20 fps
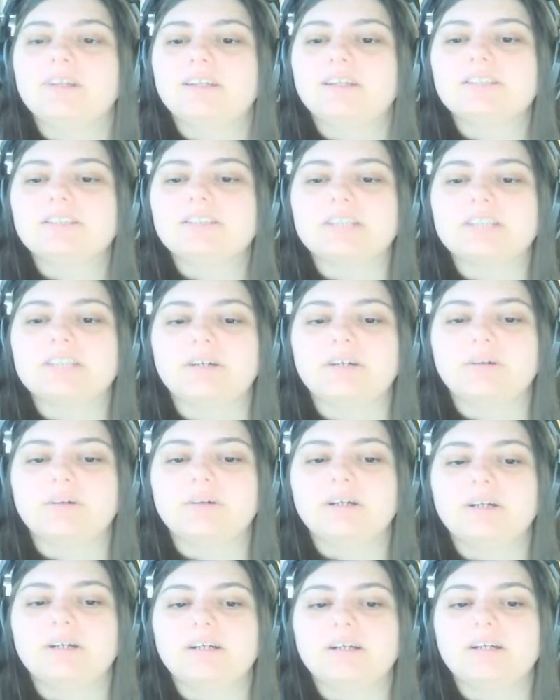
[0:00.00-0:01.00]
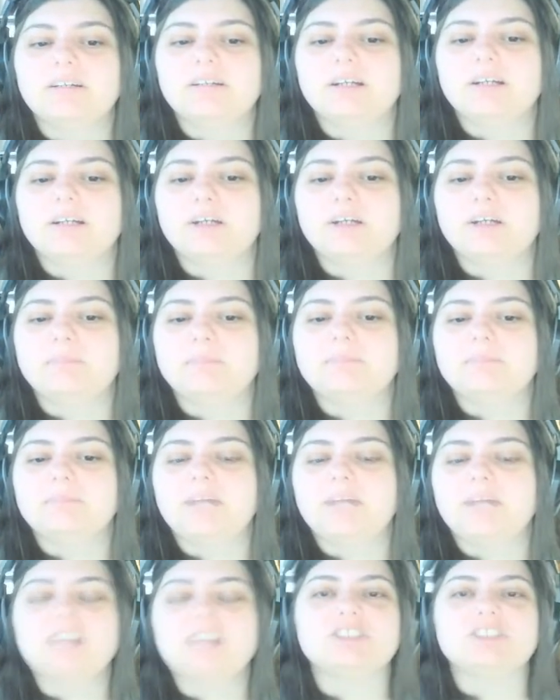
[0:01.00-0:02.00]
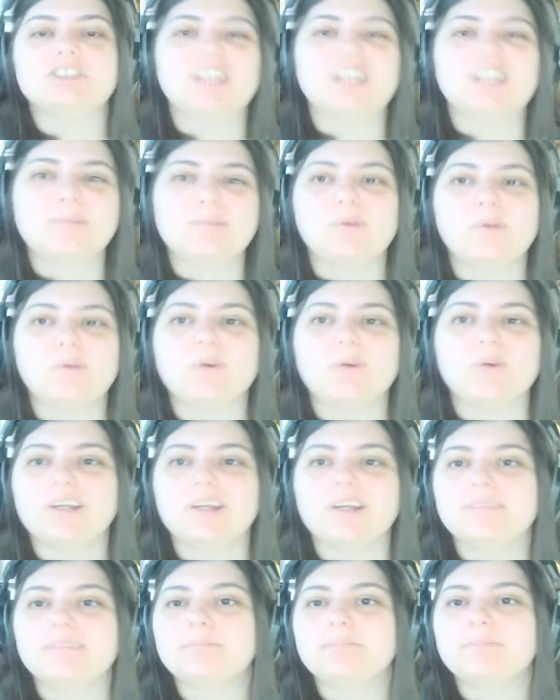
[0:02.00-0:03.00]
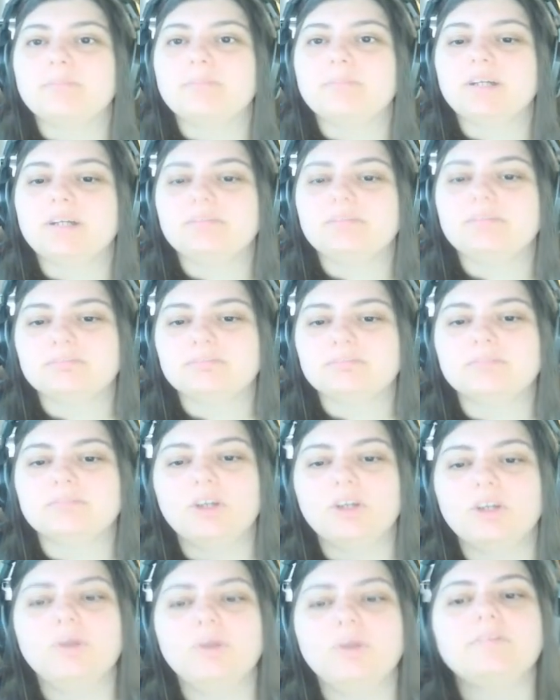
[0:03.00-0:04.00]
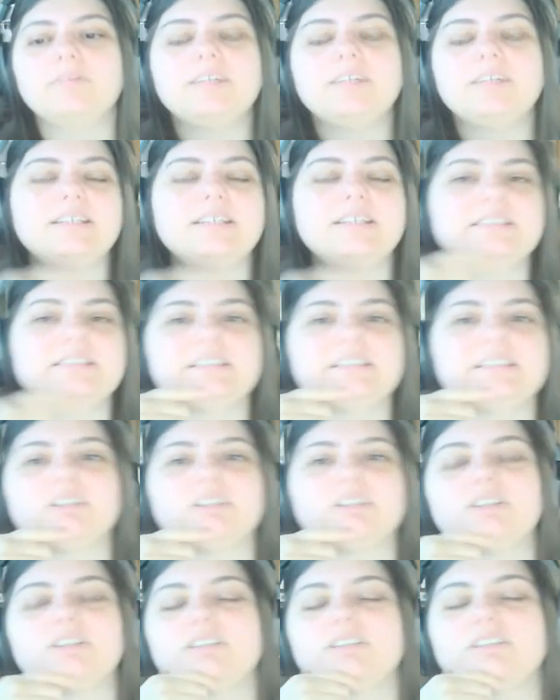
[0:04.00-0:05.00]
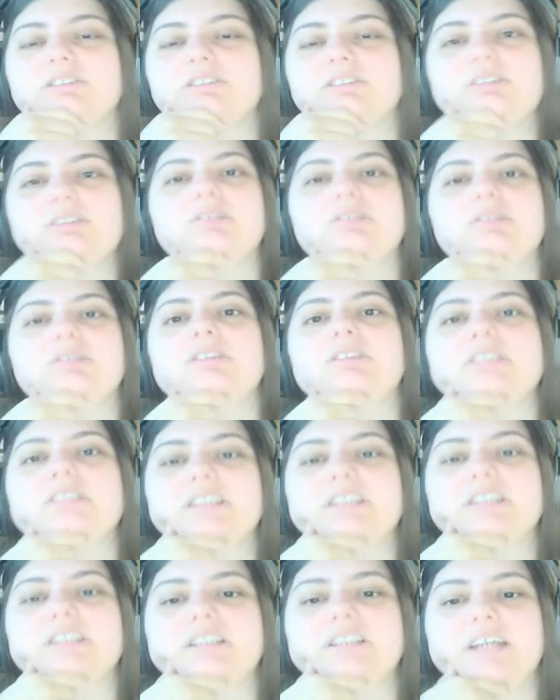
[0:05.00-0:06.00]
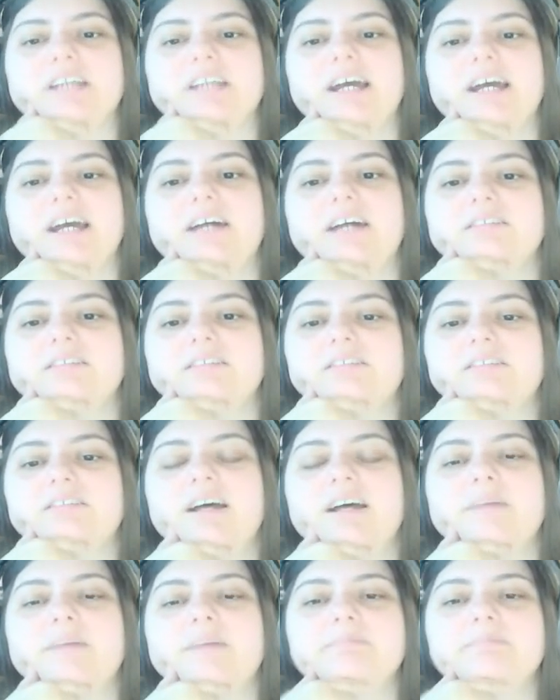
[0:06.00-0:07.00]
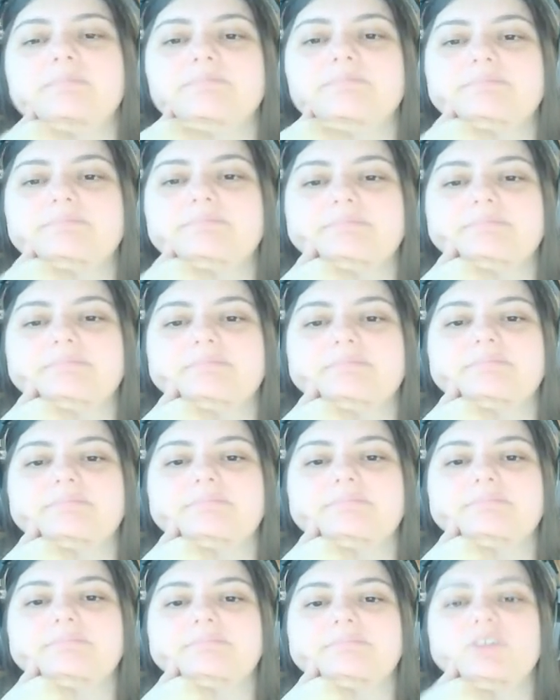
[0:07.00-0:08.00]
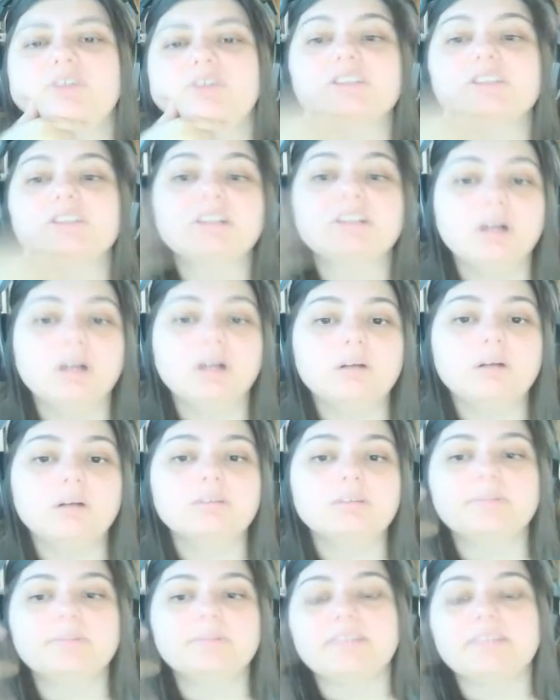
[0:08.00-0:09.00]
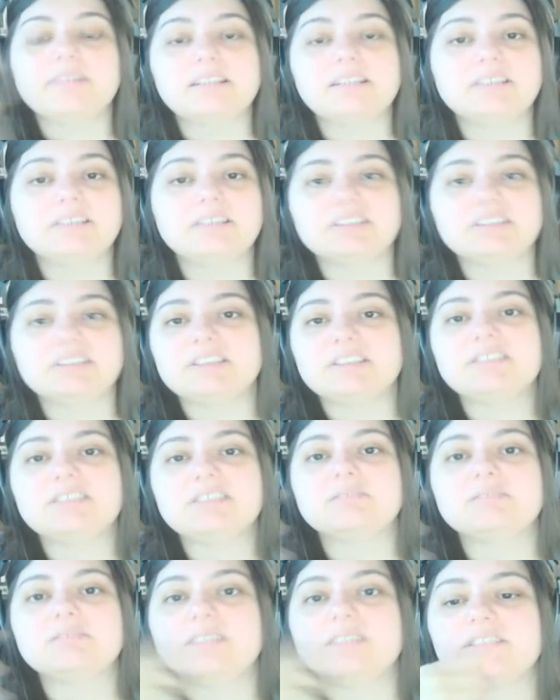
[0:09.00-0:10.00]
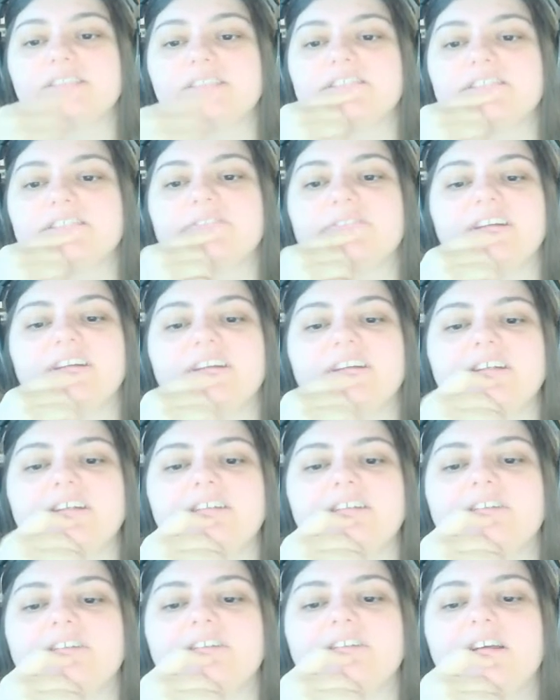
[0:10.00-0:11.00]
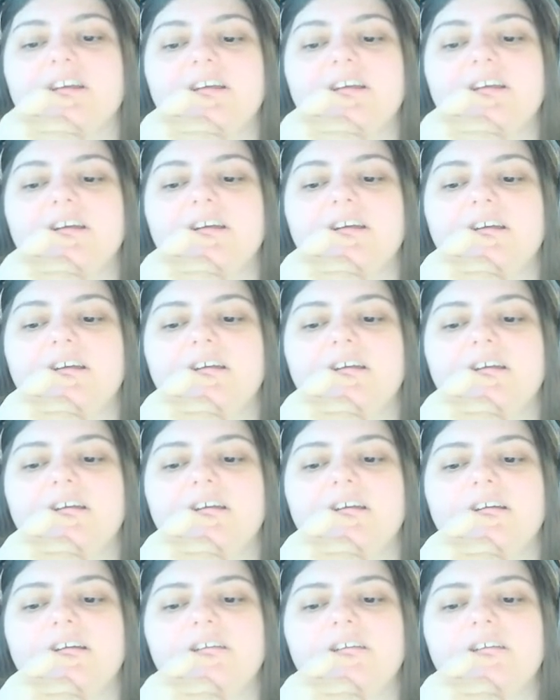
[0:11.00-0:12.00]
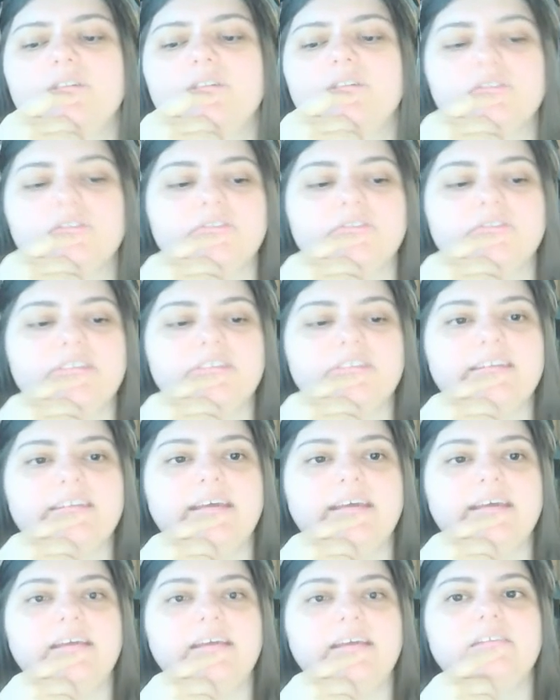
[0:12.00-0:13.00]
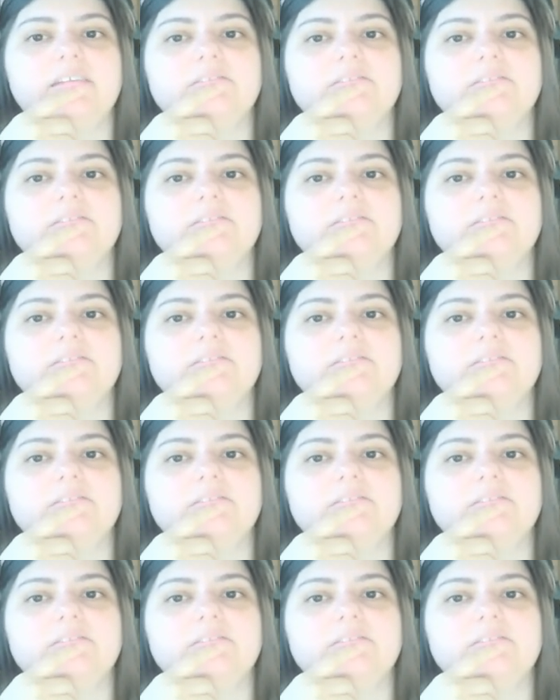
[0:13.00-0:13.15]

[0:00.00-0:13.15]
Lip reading: So, I just import it. But go over these. They're good little tutorials to look at. Of course, they're old, but they're still very useful today.